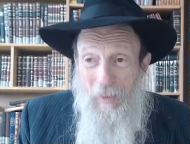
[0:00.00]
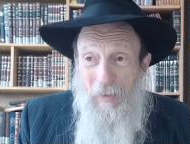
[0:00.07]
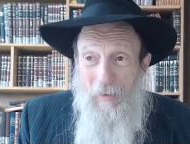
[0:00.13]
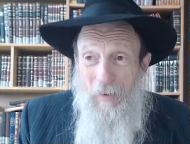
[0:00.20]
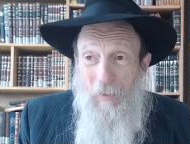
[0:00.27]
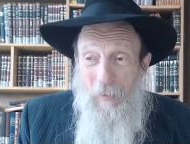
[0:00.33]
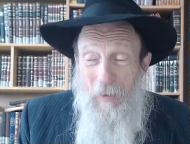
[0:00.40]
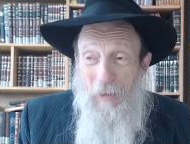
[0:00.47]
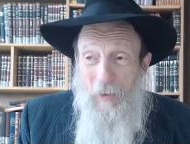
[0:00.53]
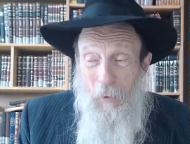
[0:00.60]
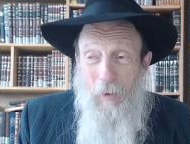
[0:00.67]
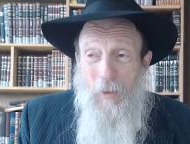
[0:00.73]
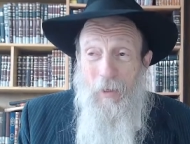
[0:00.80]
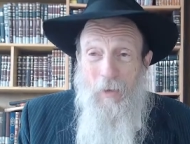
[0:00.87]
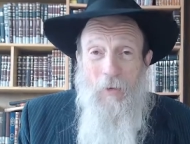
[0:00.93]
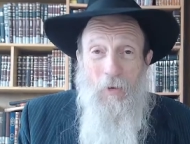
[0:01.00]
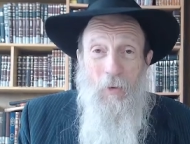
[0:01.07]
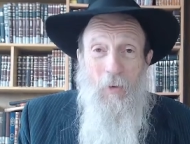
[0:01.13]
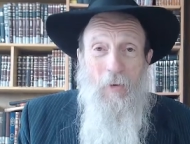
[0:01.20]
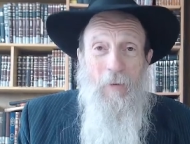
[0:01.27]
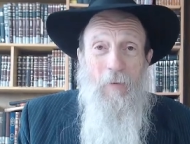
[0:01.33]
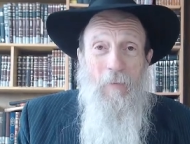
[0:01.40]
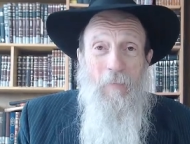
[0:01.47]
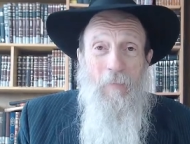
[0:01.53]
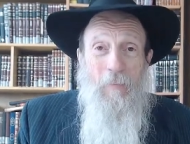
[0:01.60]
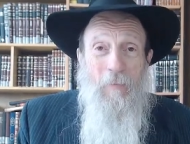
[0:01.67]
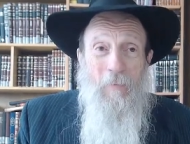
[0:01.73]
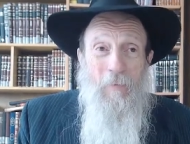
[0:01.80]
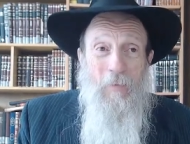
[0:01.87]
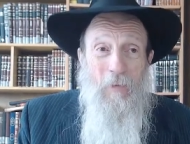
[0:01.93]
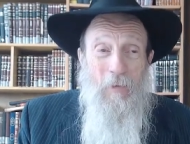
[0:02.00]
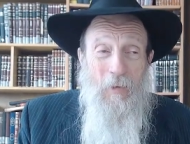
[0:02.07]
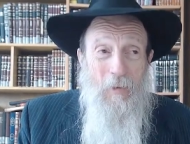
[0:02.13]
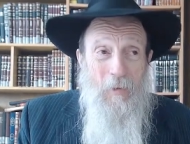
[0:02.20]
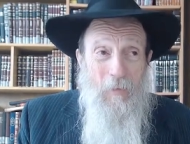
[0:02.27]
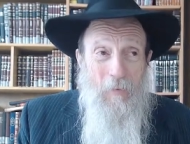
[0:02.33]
already 20 years old. It was already.